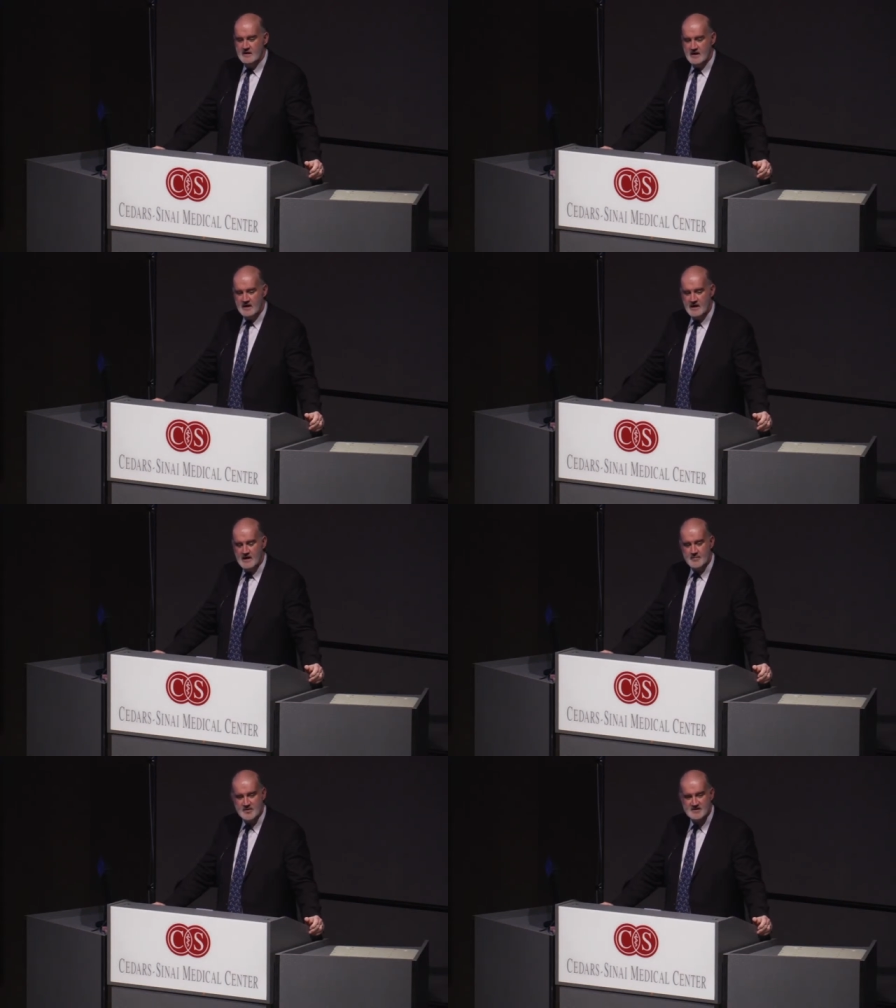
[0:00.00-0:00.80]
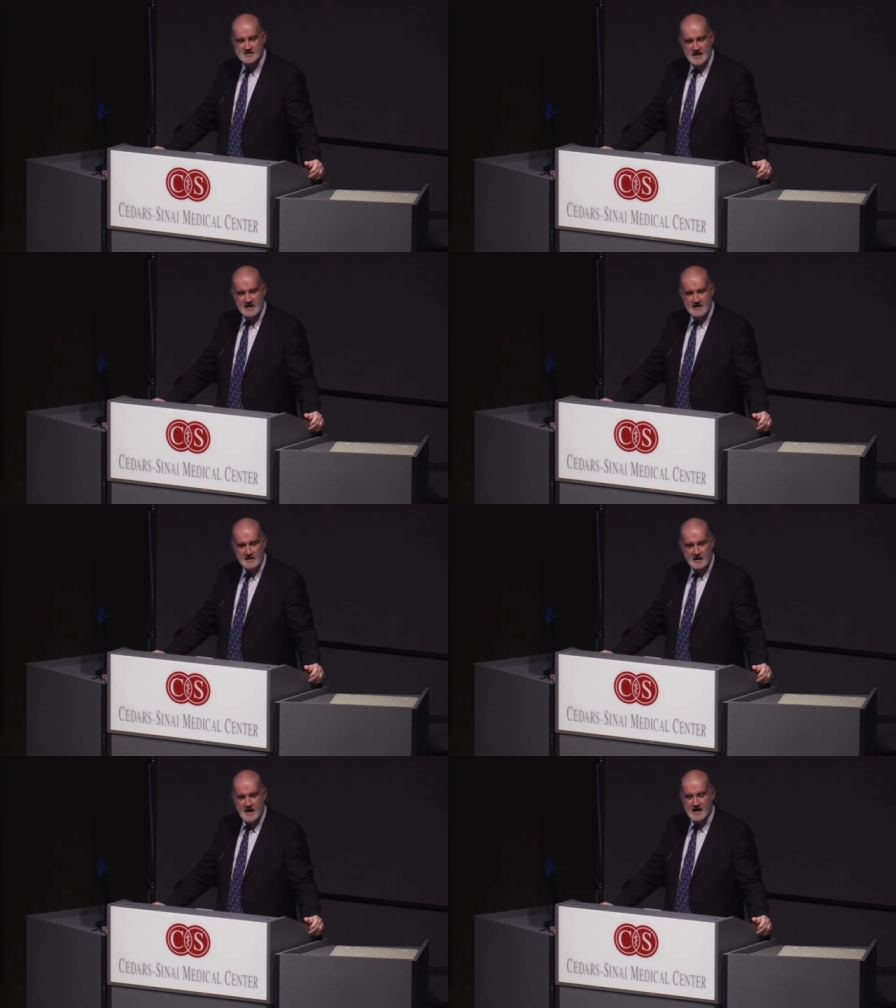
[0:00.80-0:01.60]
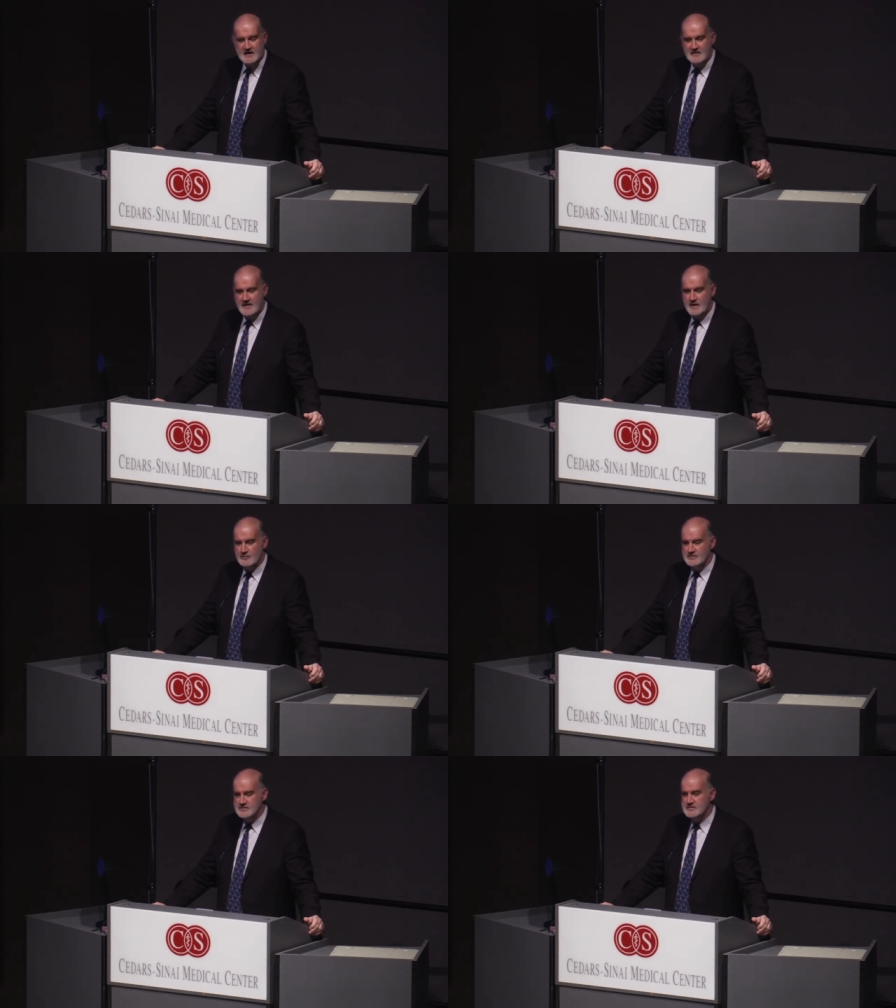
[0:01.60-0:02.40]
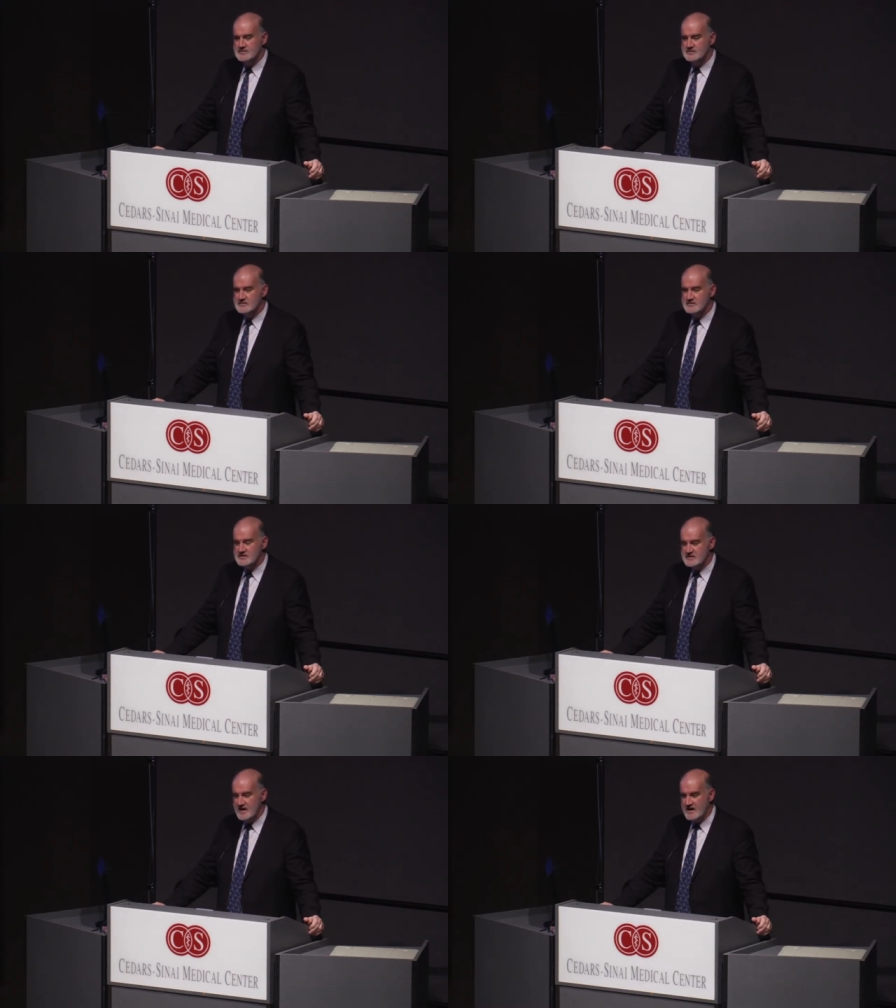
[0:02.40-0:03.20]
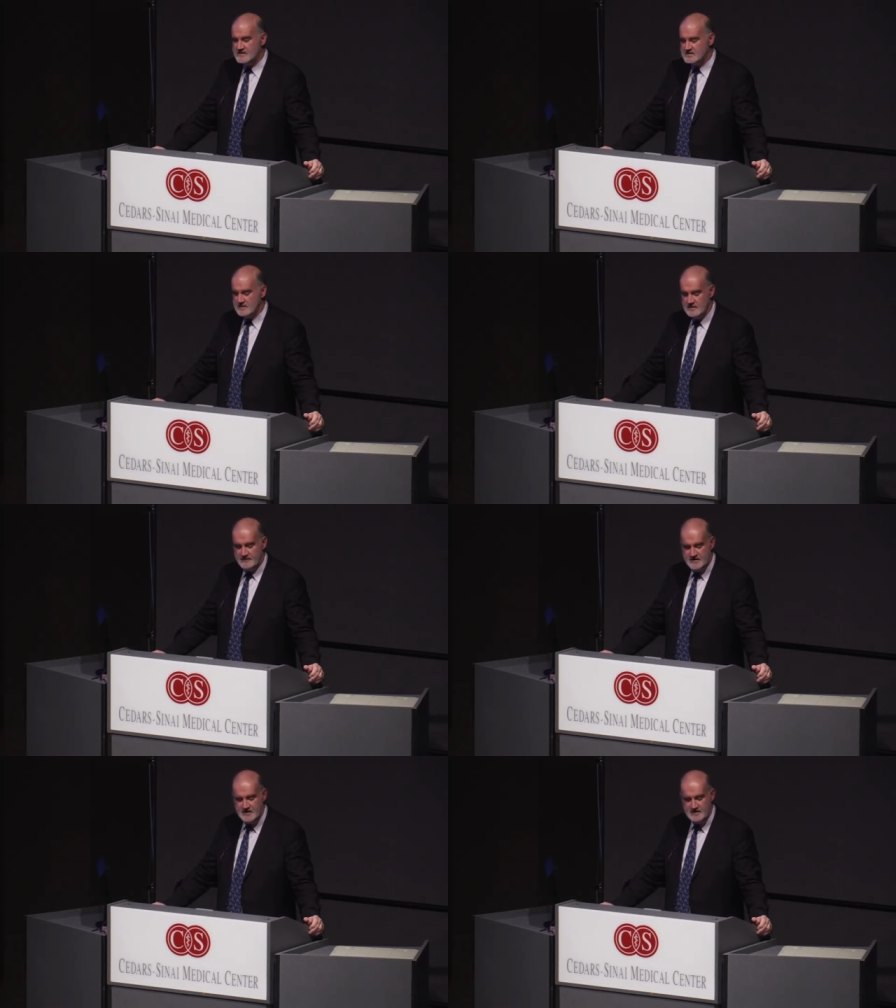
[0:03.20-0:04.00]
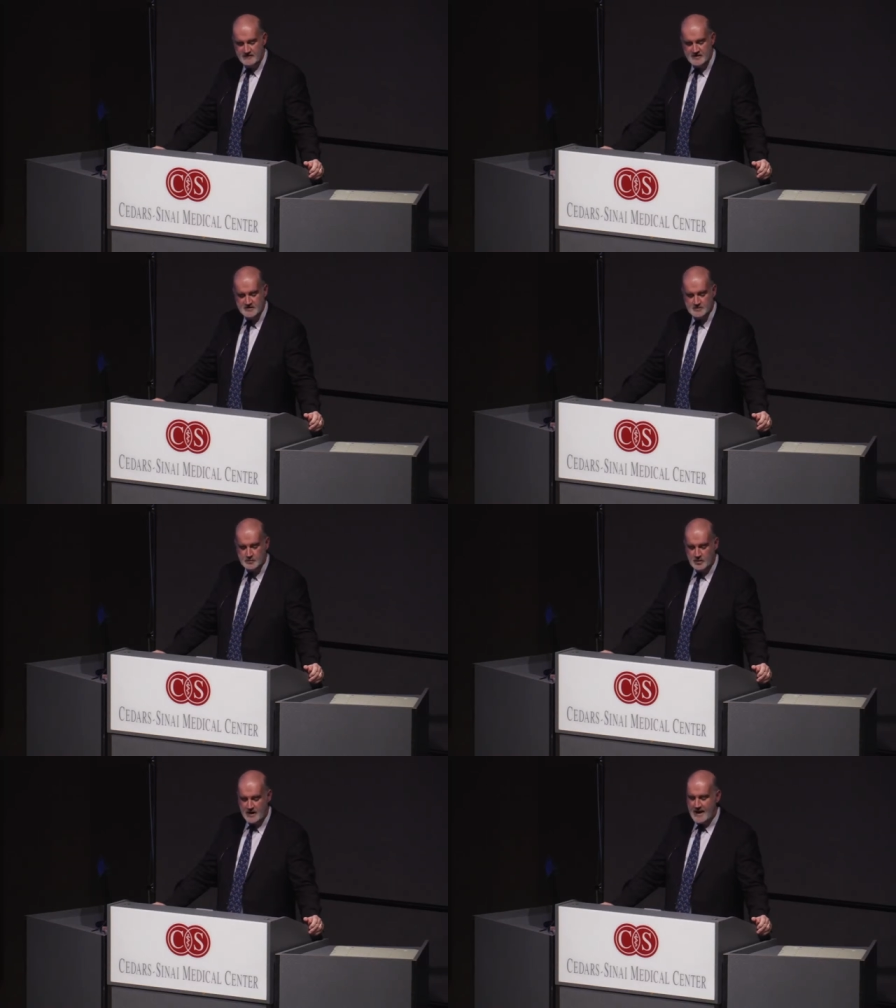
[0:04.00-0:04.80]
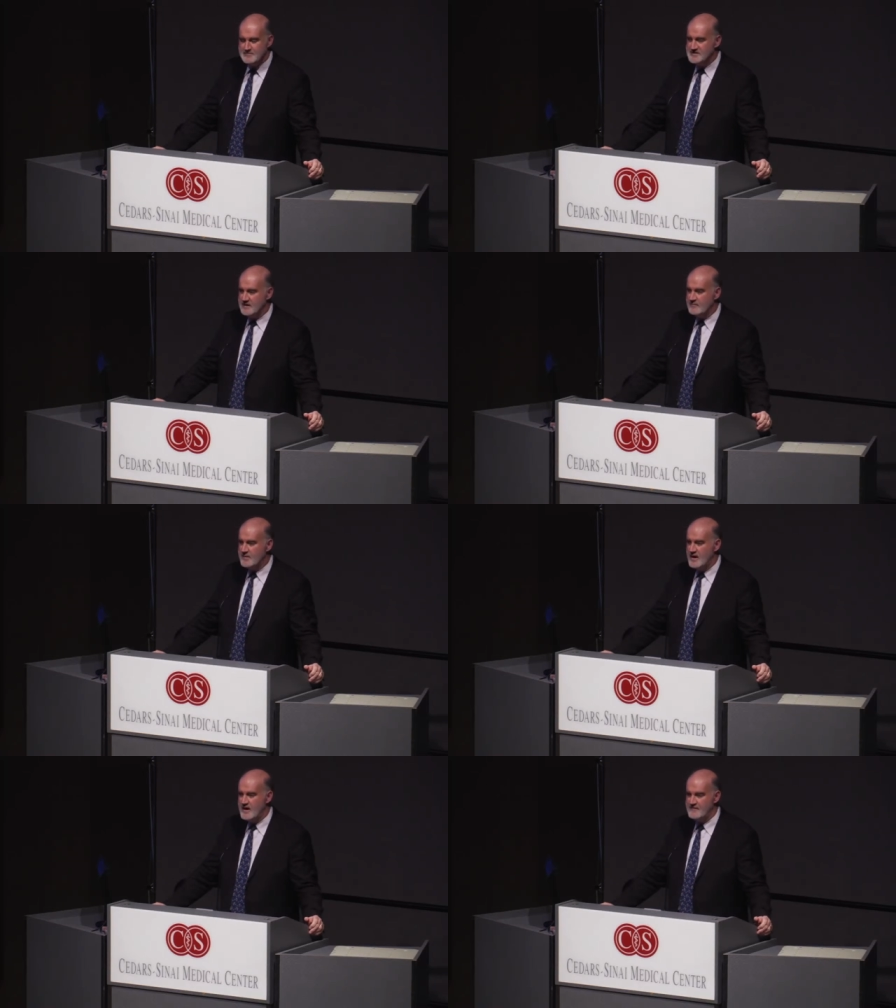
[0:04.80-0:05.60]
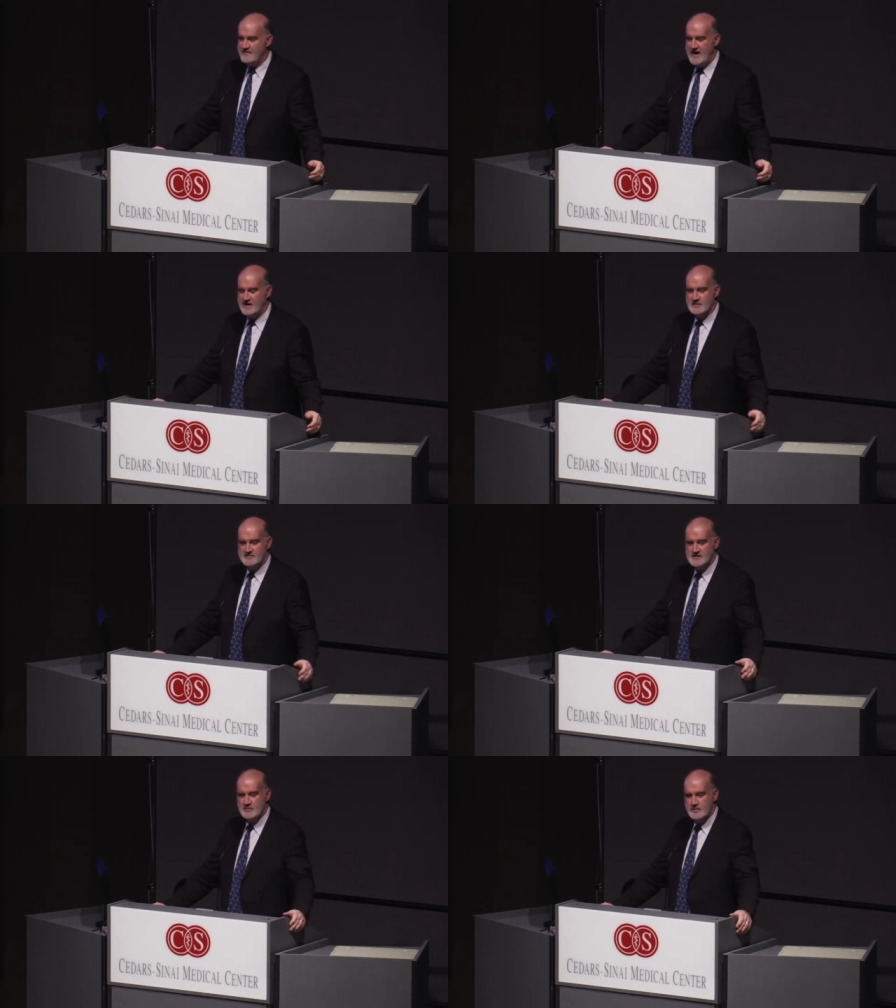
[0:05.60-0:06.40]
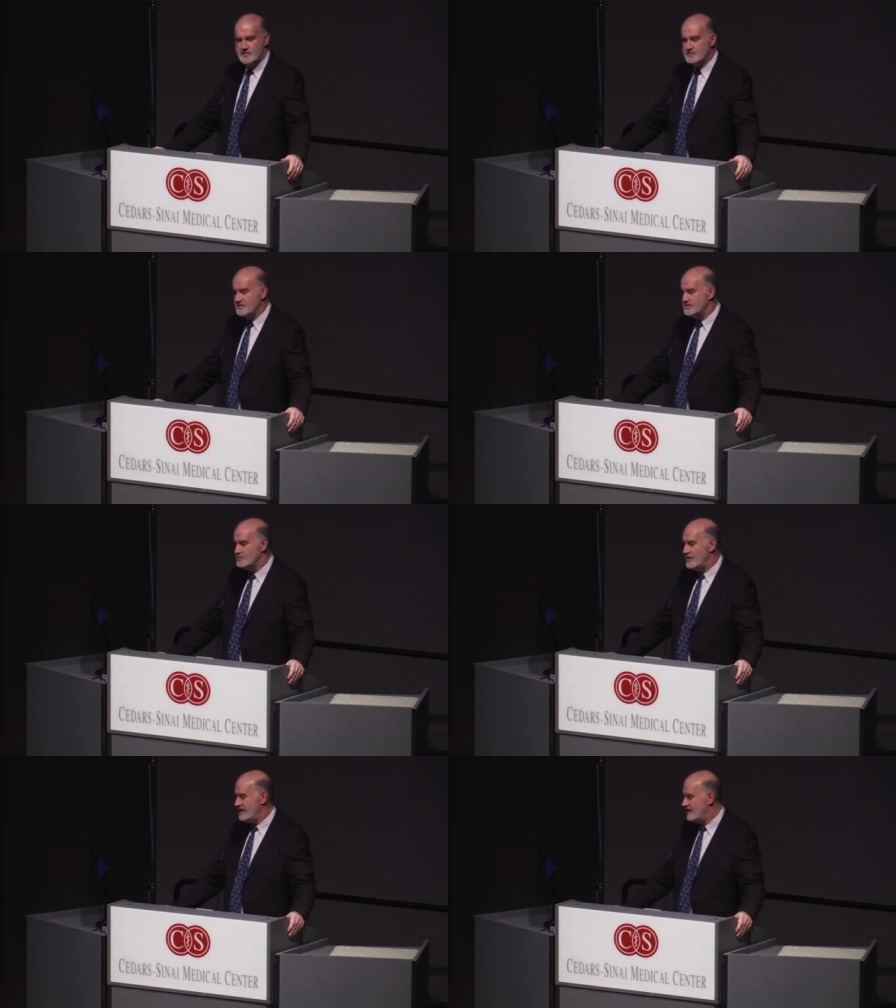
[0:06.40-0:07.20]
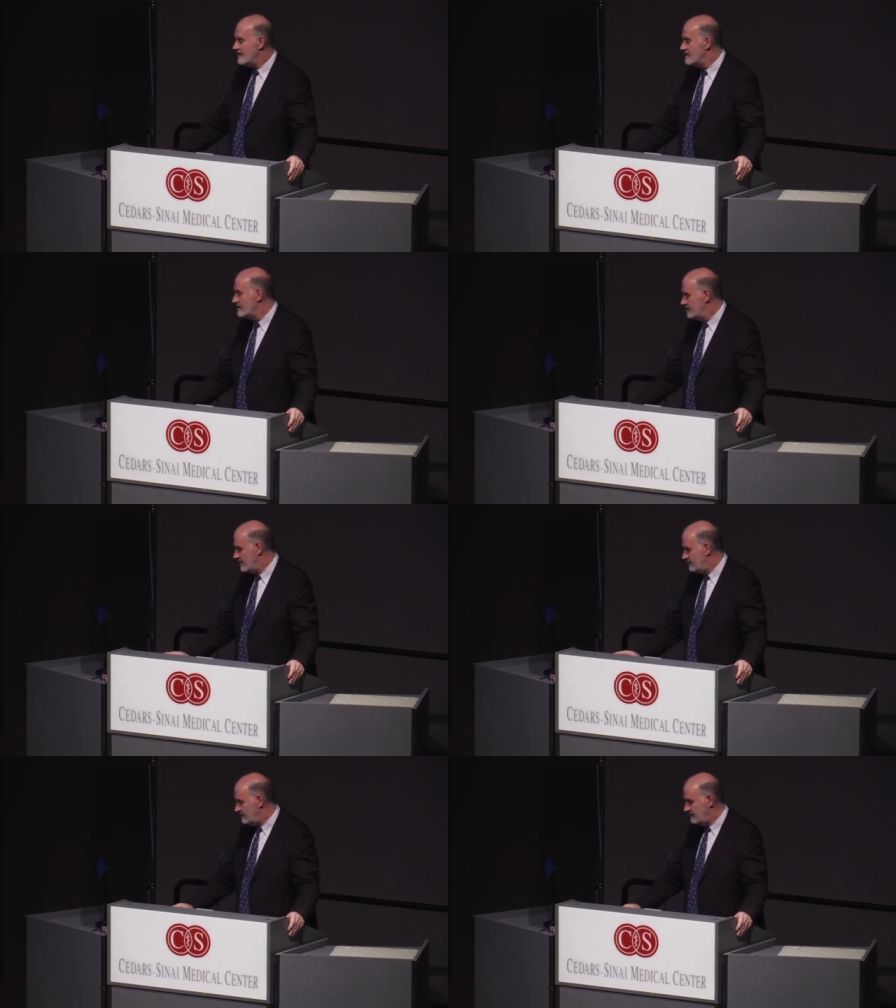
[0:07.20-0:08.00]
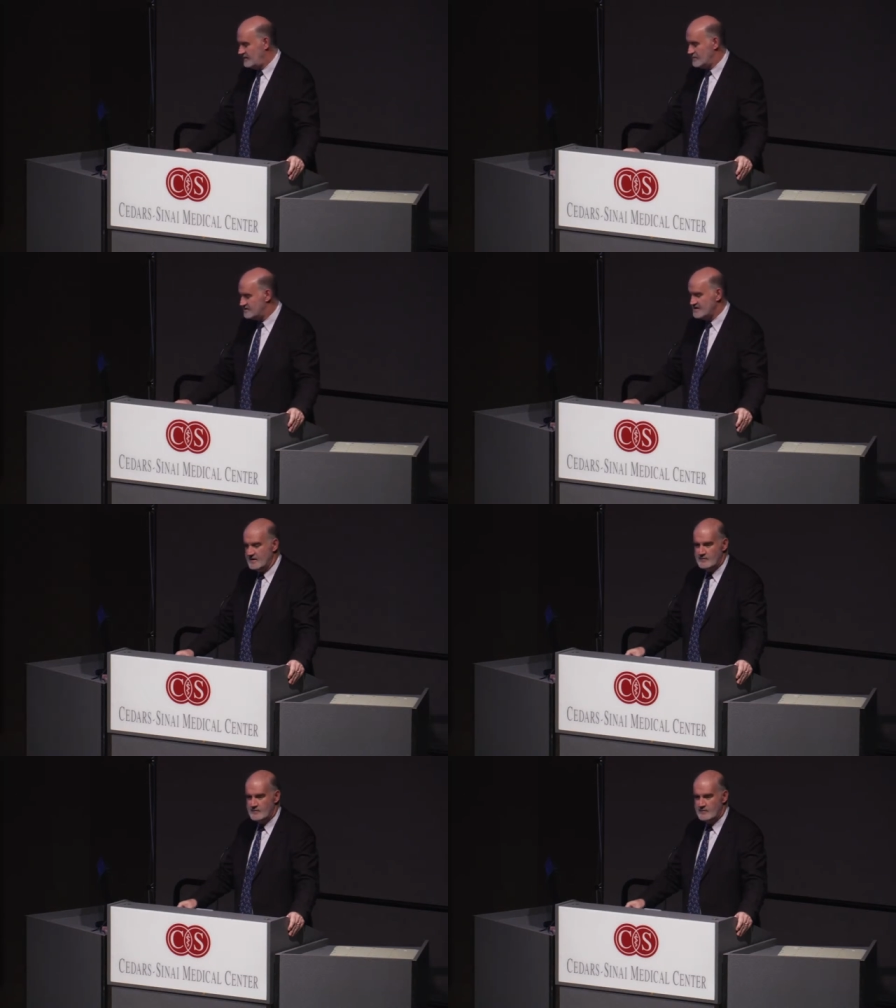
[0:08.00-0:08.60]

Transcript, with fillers: uh, prostate and lung, that reduces the chance of an individual relapsing by a factor of somewhere between 20 and 50%.